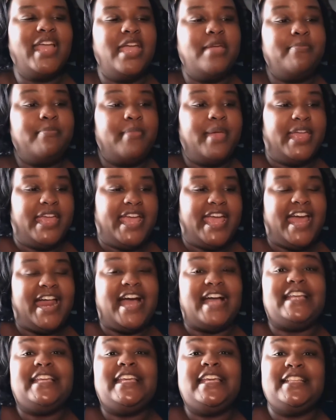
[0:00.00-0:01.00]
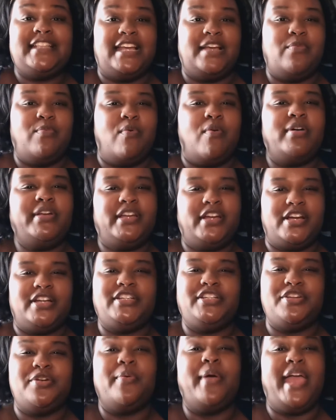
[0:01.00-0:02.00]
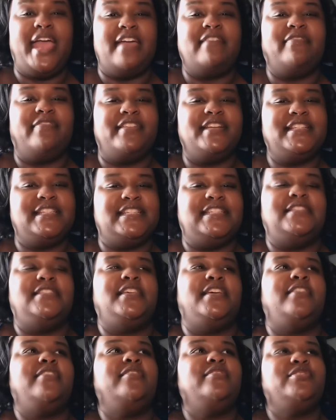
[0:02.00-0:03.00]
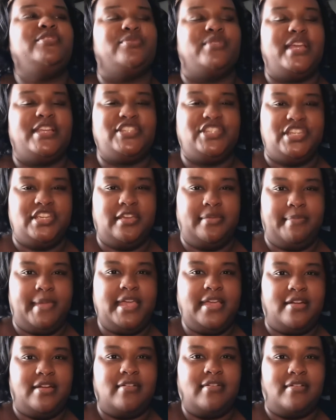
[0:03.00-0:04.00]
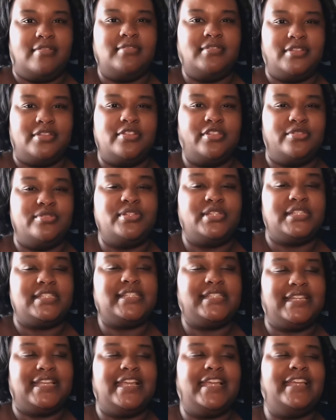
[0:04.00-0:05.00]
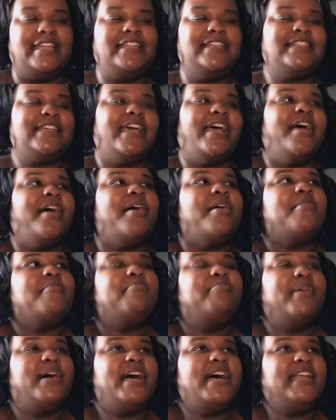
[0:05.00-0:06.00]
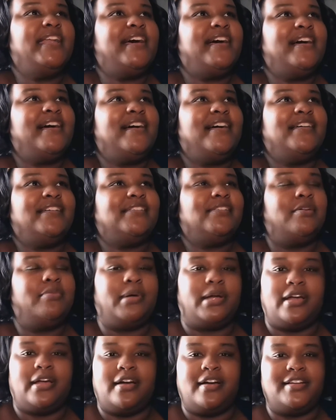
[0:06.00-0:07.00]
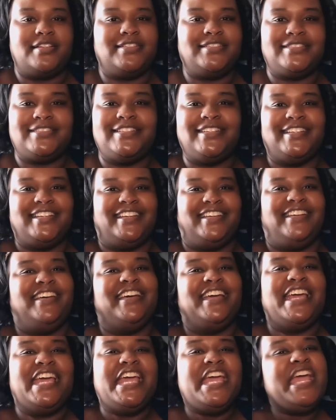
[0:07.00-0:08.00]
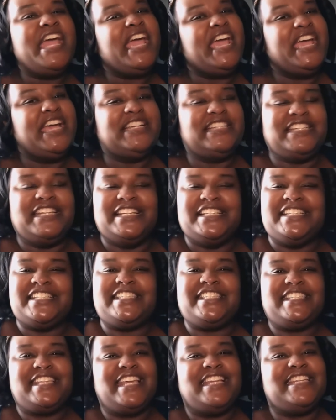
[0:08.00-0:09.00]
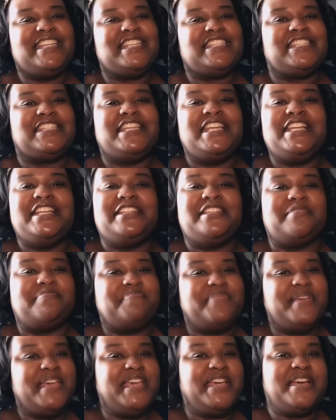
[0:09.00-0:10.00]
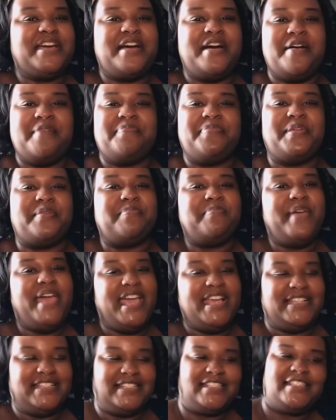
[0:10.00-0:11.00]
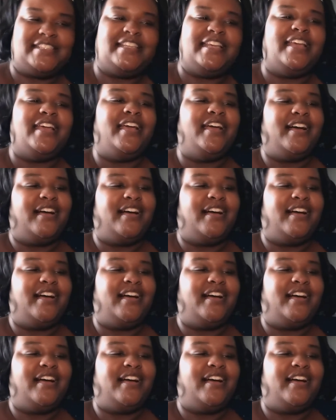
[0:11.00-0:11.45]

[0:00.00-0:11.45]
And I get they wanted her to know every detail so that she can make her own conclusions in the end. But oh my gosh, it just needed to pick up the pace.